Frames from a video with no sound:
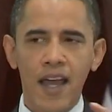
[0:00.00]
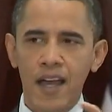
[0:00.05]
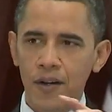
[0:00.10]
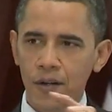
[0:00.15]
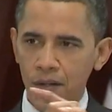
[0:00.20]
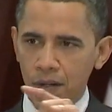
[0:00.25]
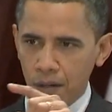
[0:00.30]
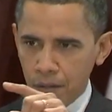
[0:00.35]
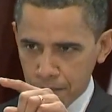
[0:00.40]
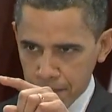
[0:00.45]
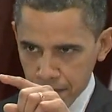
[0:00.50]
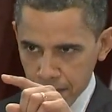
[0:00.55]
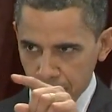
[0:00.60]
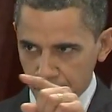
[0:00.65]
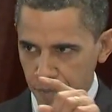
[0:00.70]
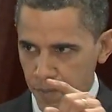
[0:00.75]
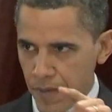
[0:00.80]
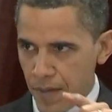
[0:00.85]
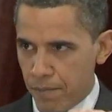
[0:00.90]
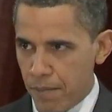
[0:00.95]
I don't know
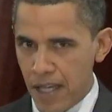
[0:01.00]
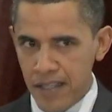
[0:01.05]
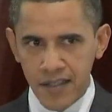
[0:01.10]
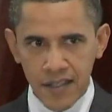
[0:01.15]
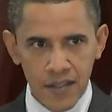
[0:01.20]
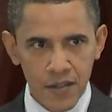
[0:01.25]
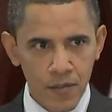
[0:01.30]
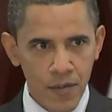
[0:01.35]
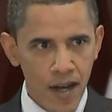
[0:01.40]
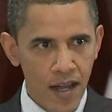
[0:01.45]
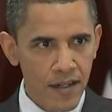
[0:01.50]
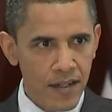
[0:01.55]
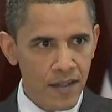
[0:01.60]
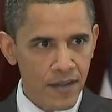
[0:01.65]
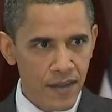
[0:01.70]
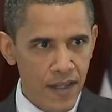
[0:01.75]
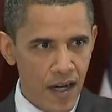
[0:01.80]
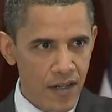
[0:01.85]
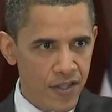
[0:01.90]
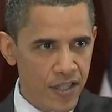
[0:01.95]
if Betsy's around here.
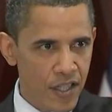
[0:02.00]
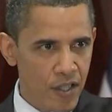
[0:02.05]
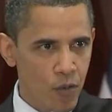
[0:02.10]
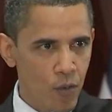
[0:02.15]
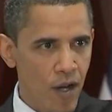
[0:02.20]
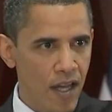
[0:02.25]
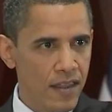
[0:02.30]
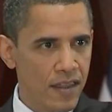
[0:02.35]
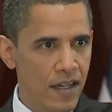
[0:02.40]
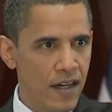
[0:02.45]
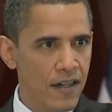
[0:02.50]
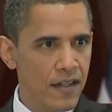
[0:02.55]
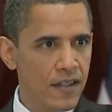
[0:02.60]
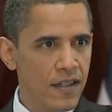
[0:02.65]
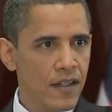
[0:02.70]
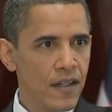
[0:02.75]
There she is right there.